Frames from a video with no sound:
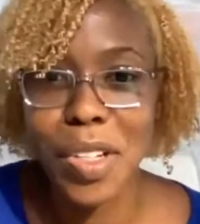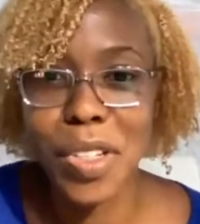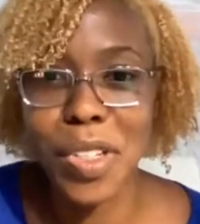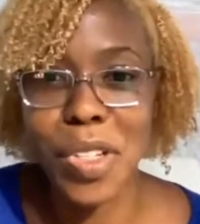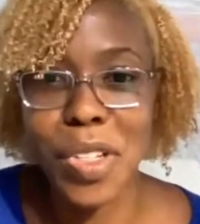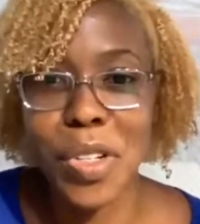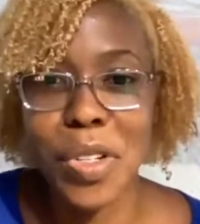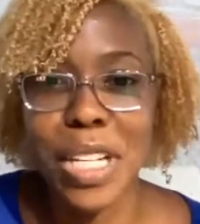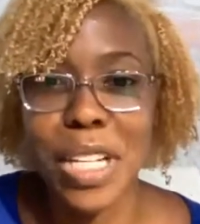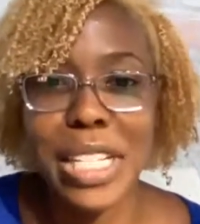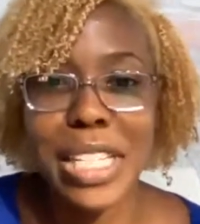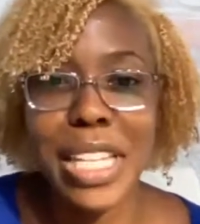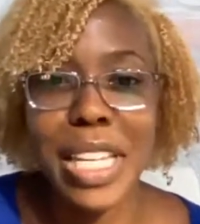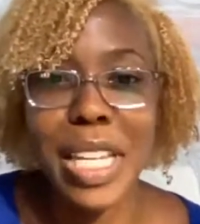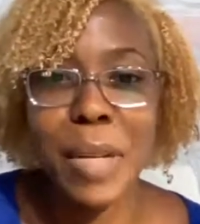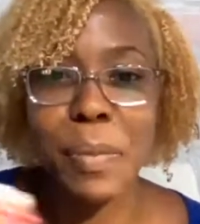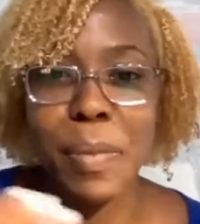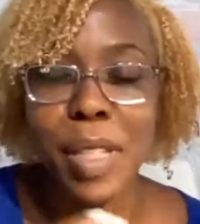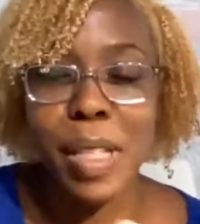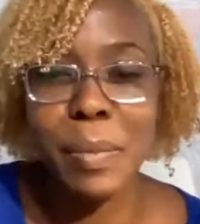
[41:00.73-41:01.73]
Do you need to
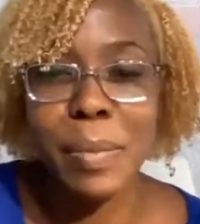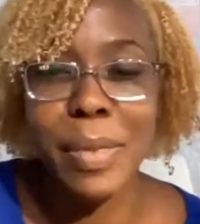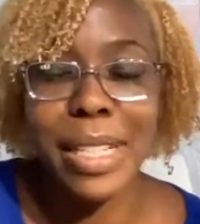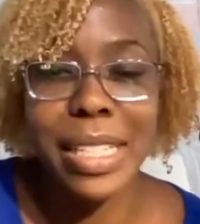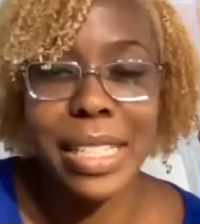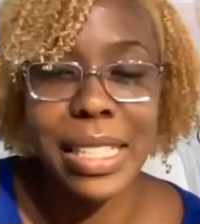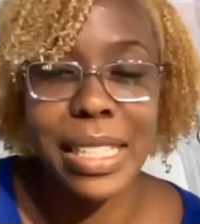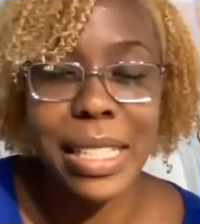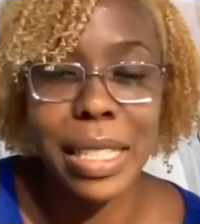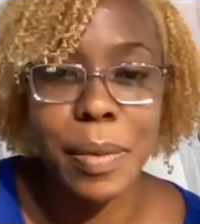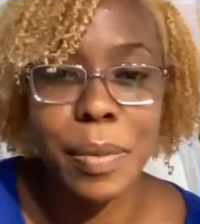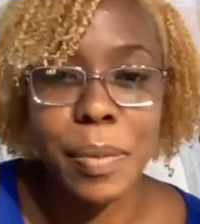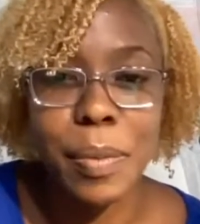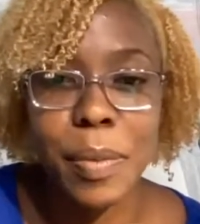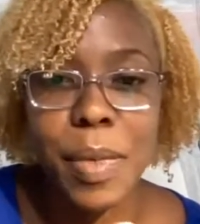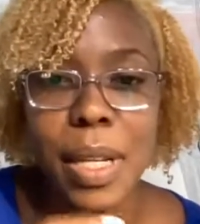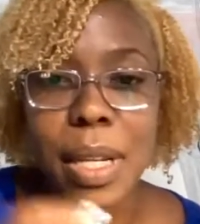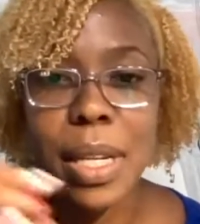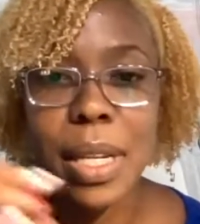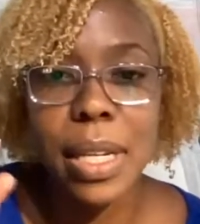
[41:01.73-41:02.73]
implement
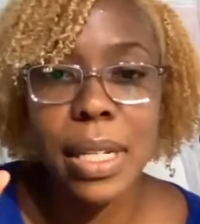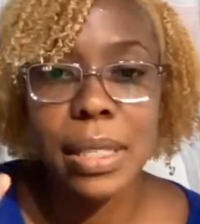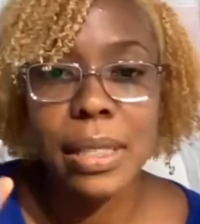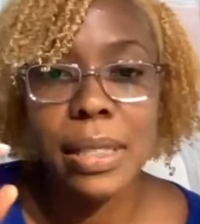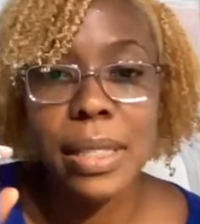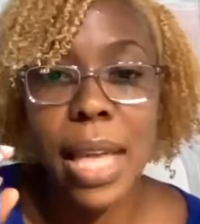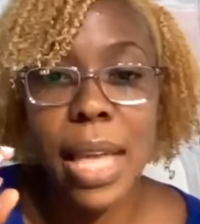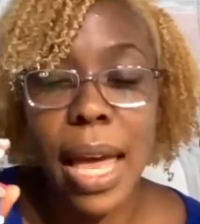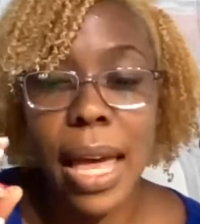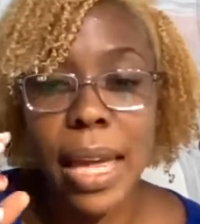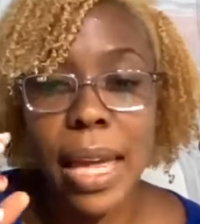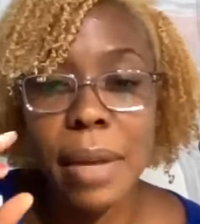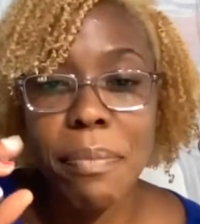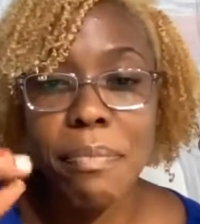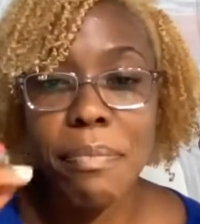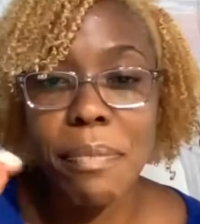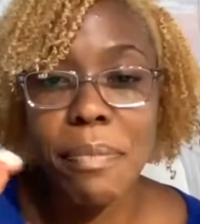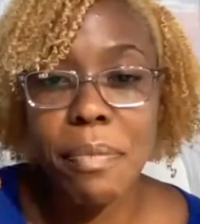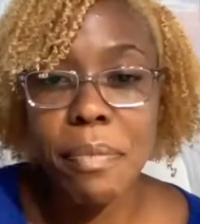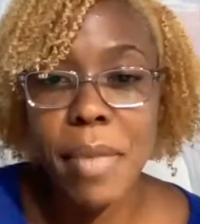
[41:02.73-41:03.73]
some
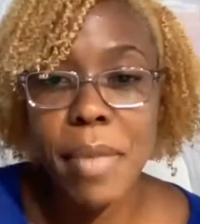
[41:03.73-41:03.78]
time